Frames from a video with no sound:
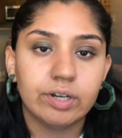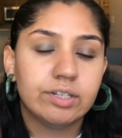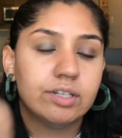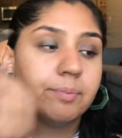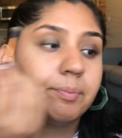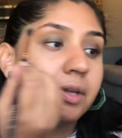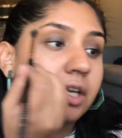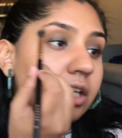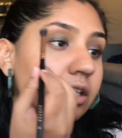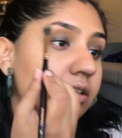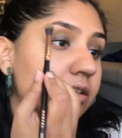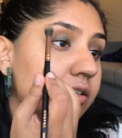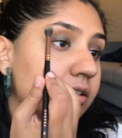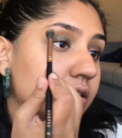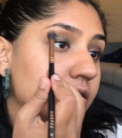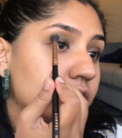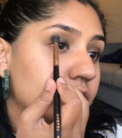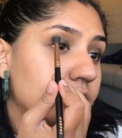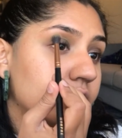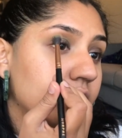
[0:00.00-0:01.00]
dipping into
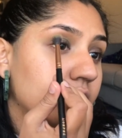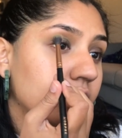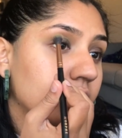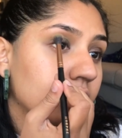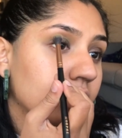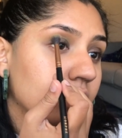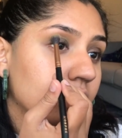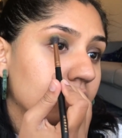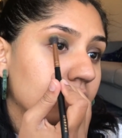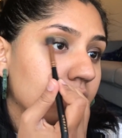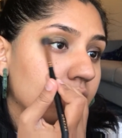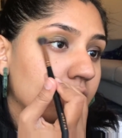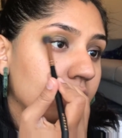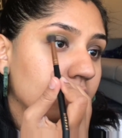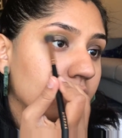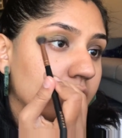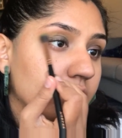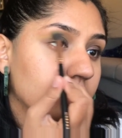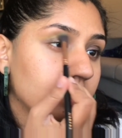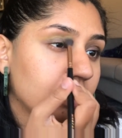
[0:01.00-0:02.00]
Citrine,
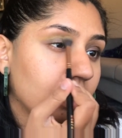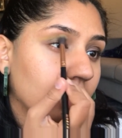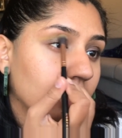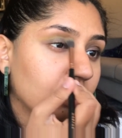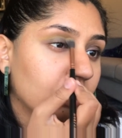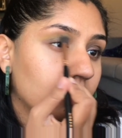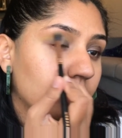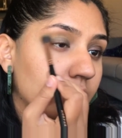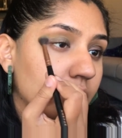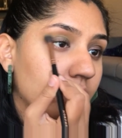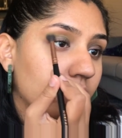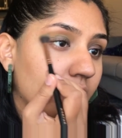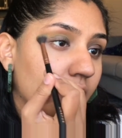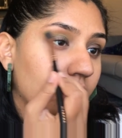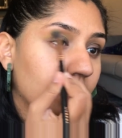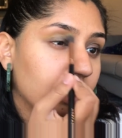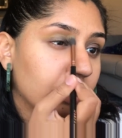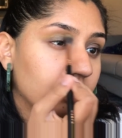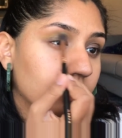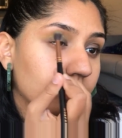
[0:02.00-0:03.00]
the yellow,
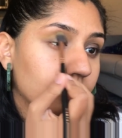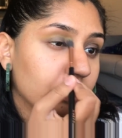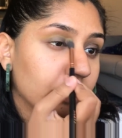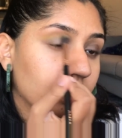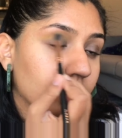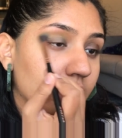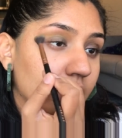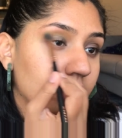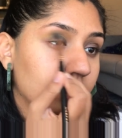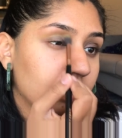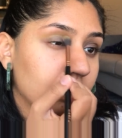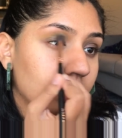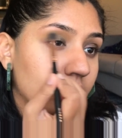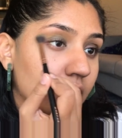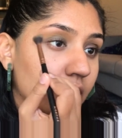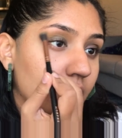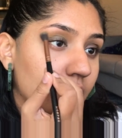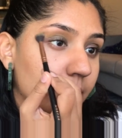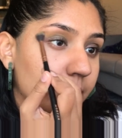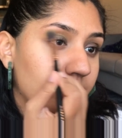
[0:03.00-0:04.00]
and we're
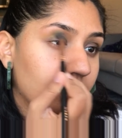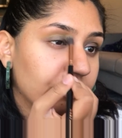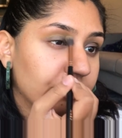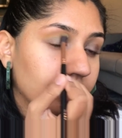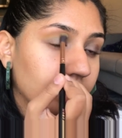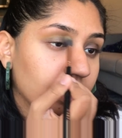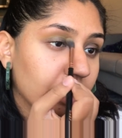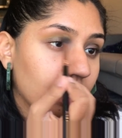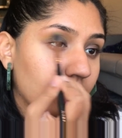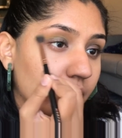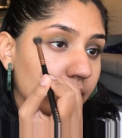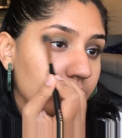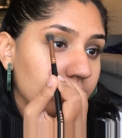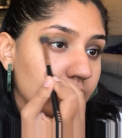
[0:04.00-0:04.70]
buffing it out.